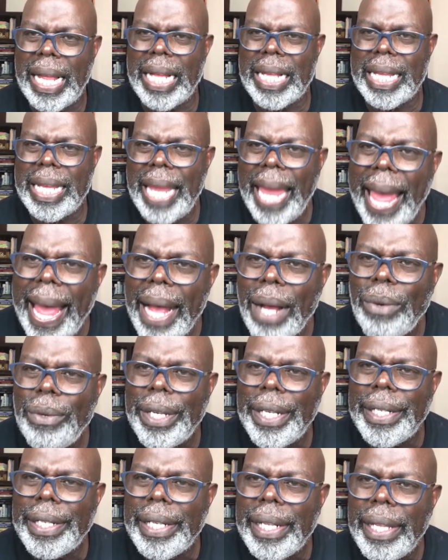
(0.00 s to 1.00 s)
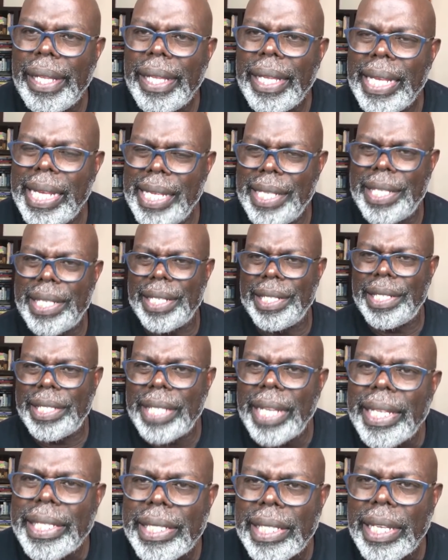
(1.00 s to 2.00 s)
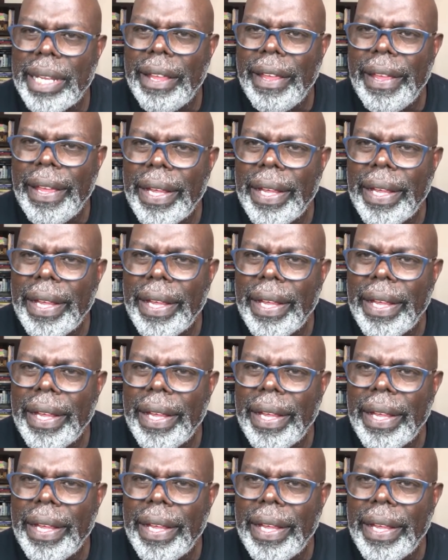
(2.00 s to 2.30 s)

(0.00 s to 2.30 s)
a coward is a sissy.